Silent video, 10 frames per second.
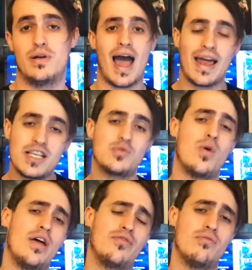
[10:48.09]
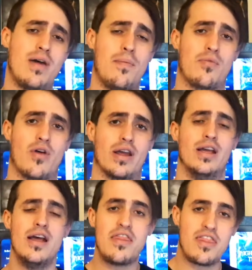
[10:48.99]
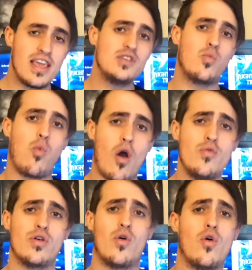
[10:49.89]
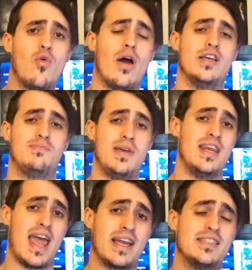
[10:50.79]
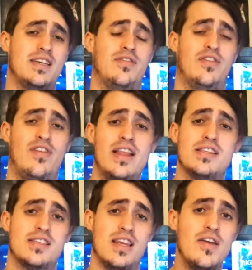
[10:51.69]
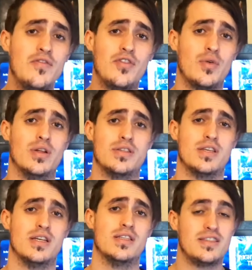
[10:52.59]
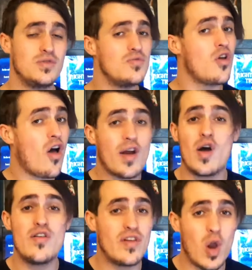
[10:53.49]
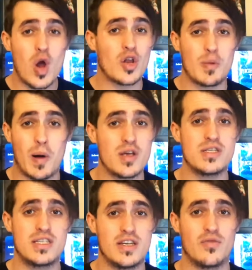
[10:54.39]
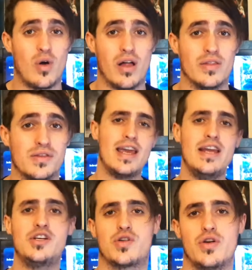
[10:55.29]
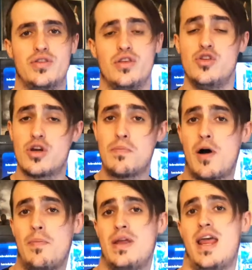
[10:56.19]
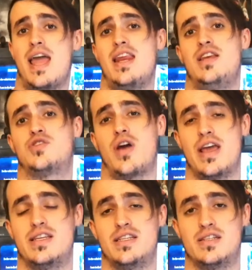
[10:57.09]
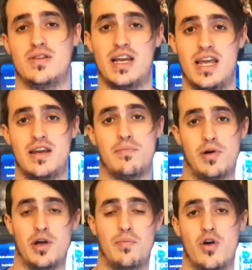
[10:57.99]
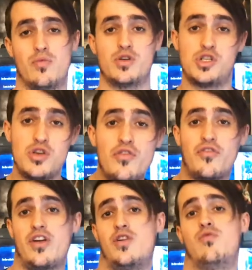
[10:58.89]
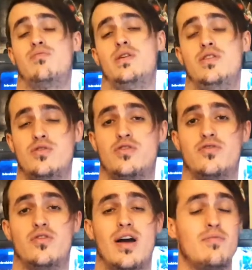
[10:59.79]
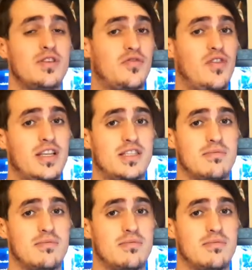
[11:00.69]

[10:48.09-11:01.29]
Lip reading: And it's worth remembering, these won't always be negative events and influences. Do not overlook the positive ones. In truth, you can pop in any trait into the leading bullet point which you feel will be useful and which fits the